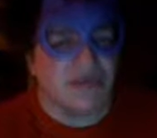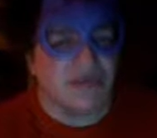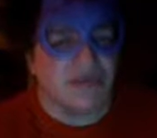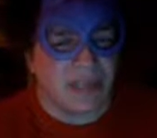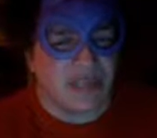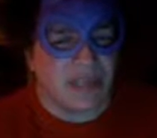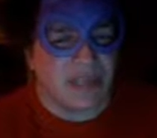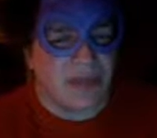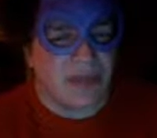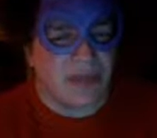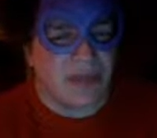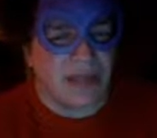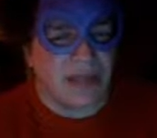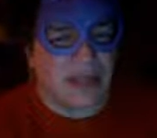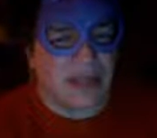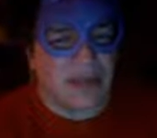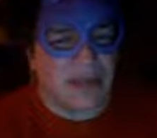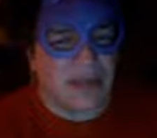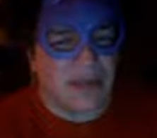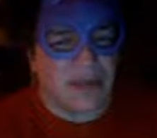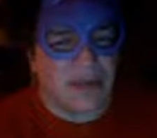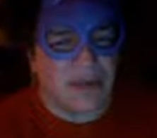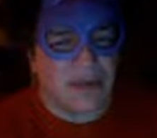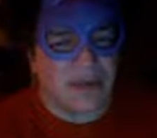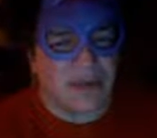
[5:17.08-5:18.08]

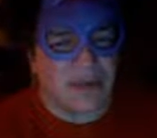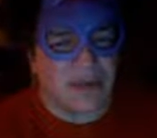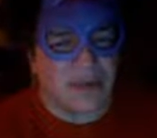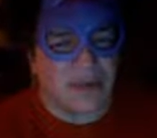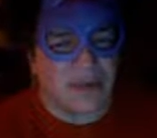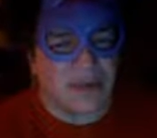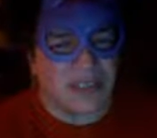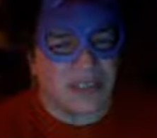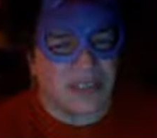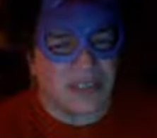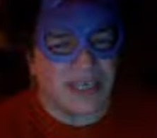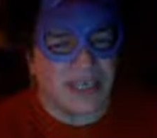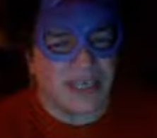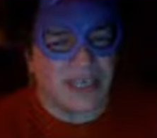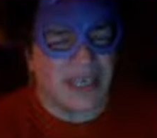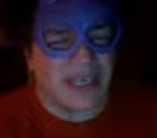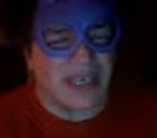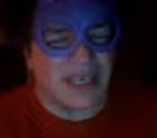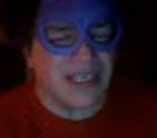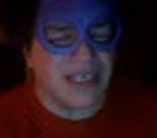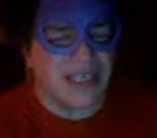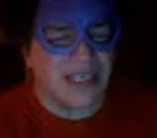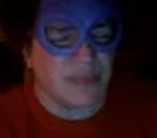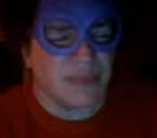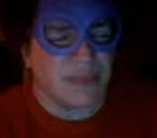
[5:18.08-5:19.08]
Grizabella, who was
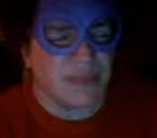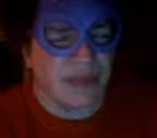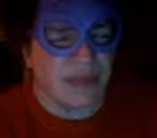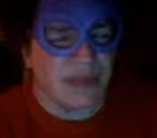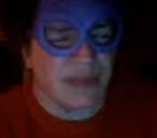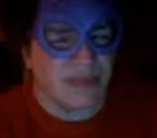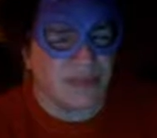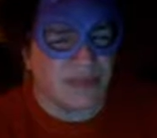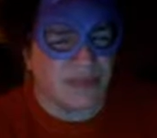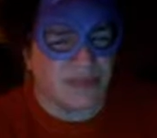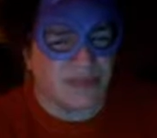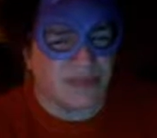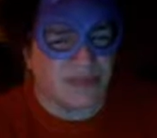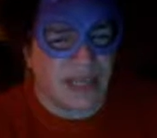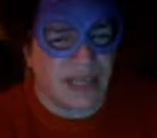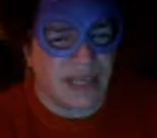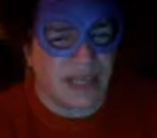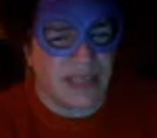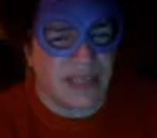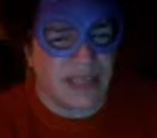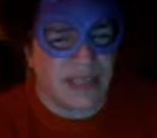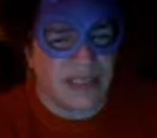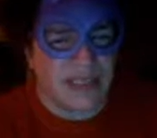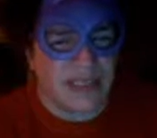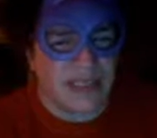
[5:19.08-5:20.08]
hated by the other
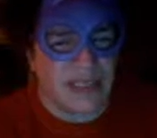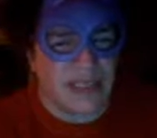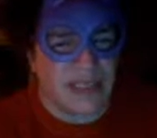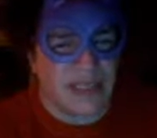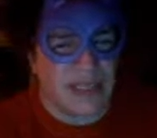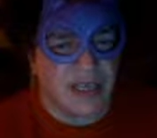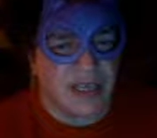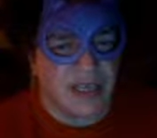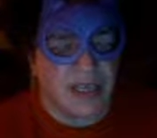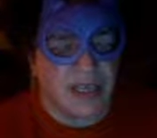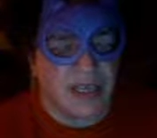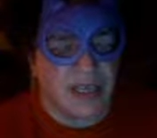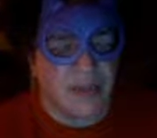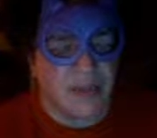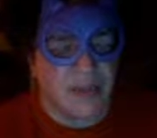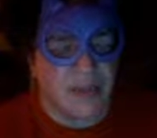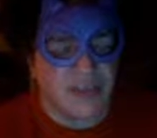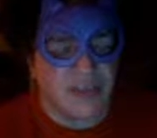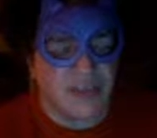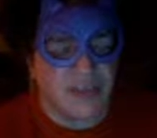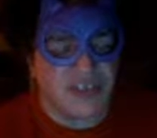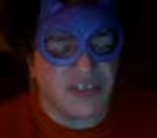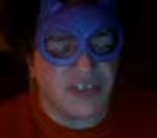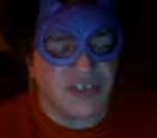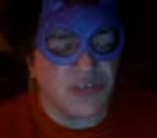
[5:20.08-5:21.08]
cats,
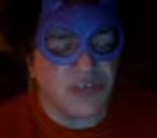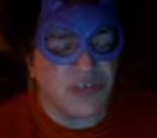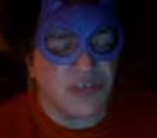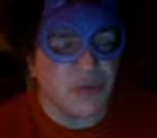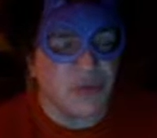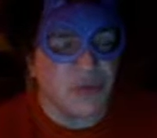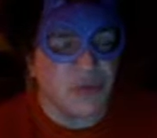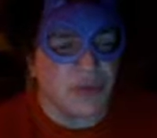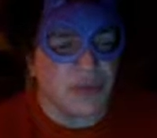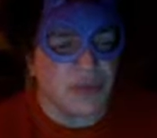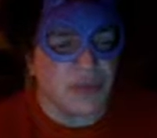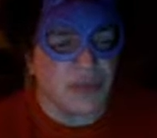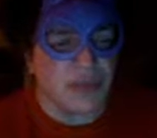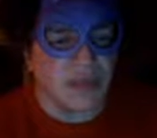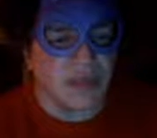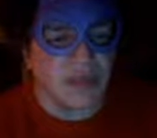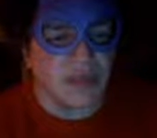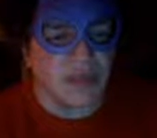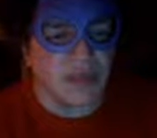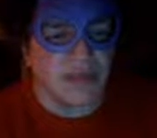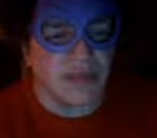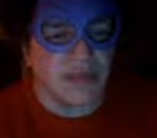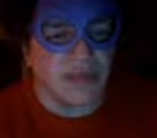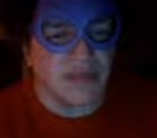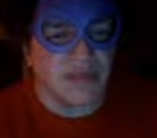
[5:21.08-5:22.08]
but this
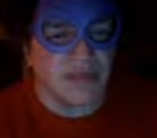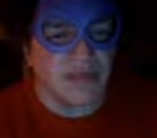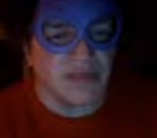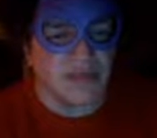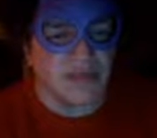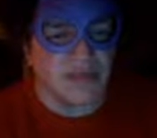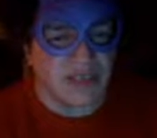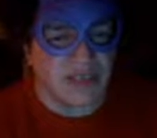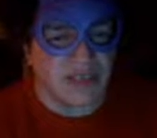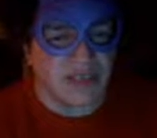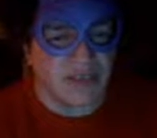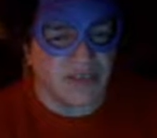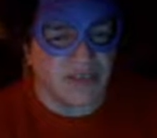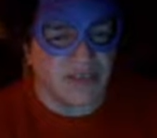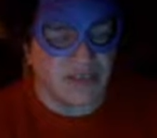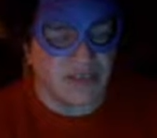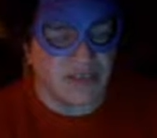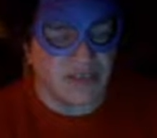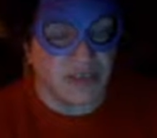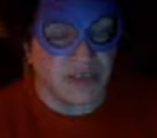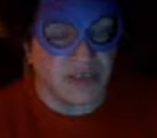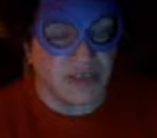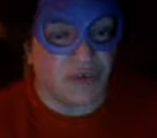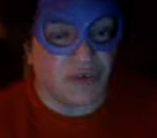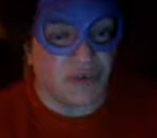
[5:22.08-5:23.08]
newcomer,
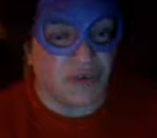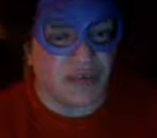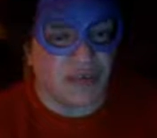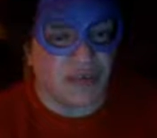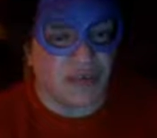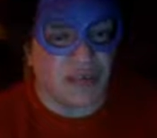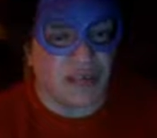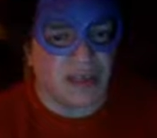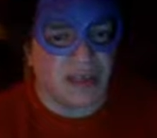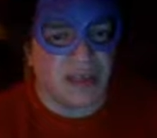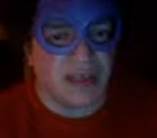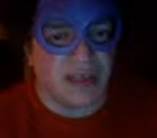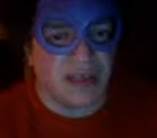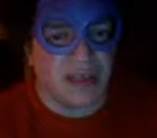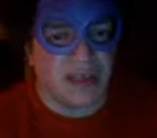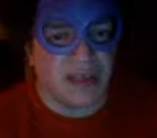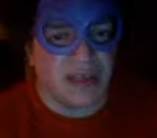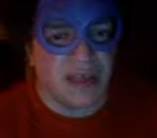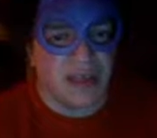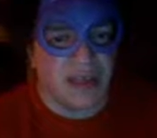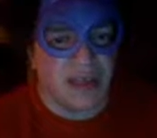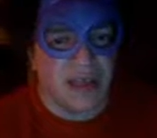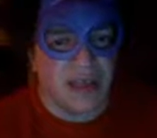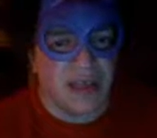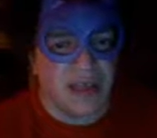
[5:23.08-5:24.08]
Victoria,
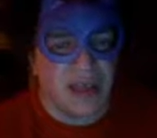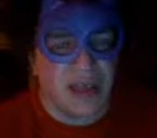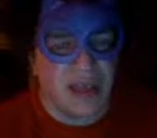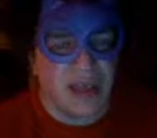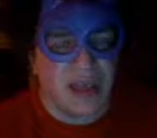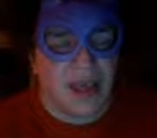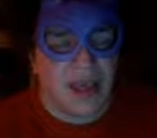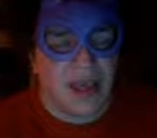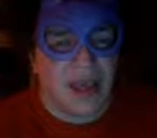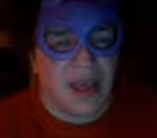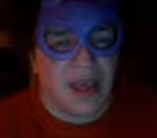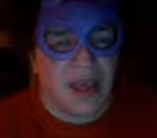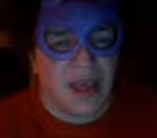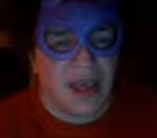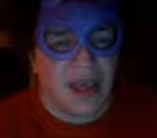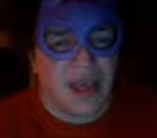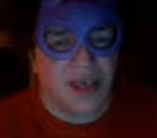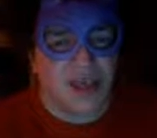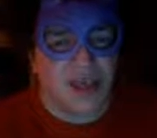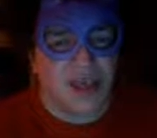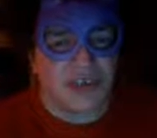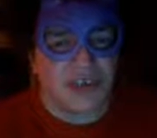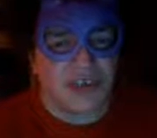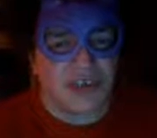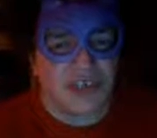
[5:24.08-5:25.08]

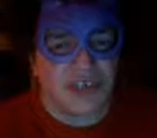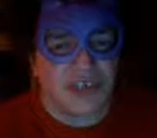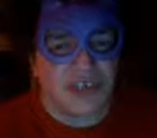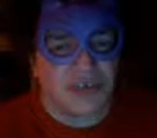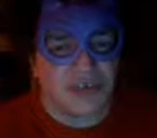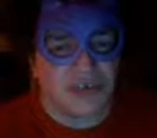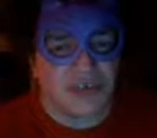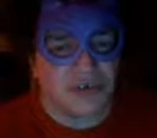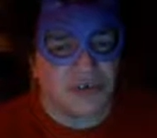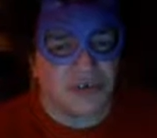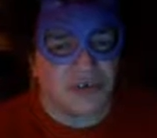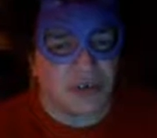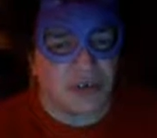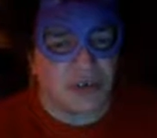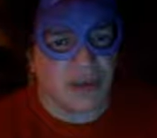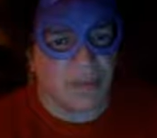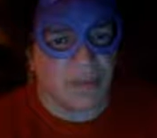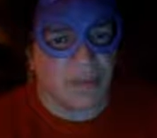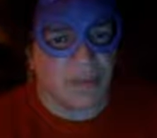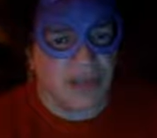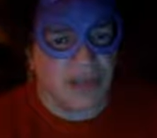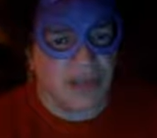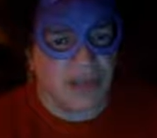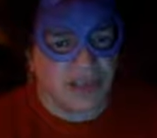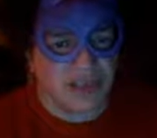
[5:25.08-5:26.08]
she showed
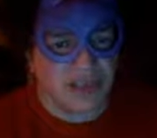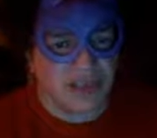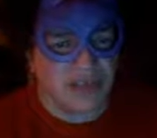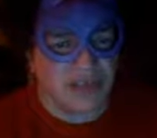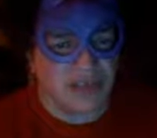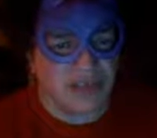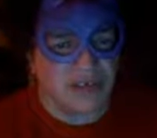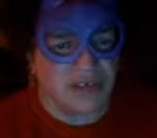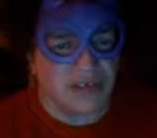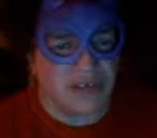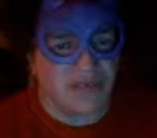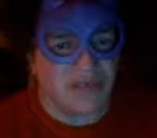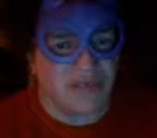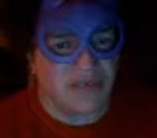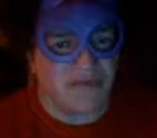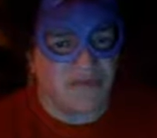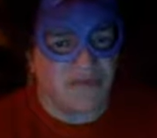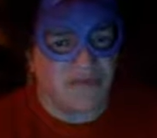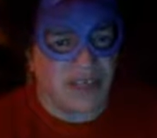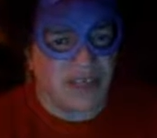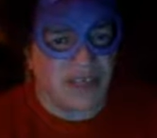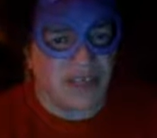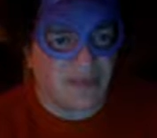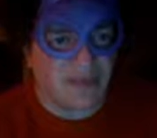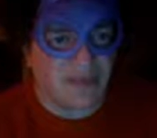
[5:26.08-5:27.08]
compassion
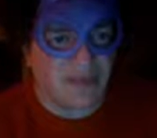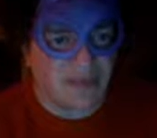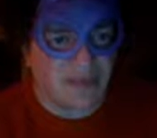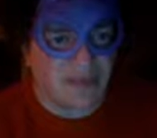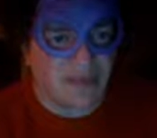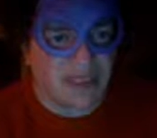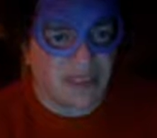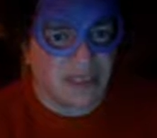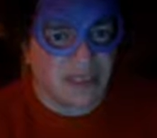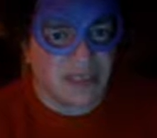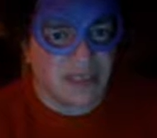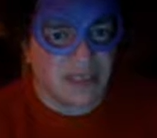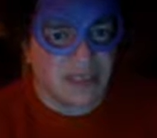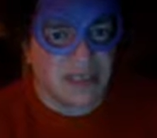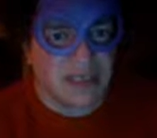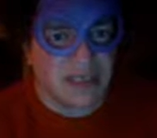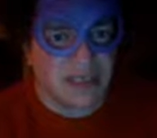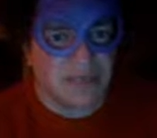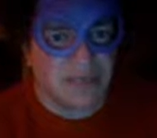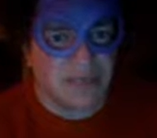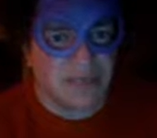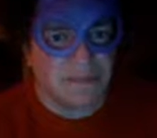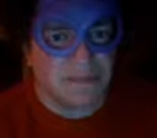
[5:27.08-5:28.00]
and forgiveness.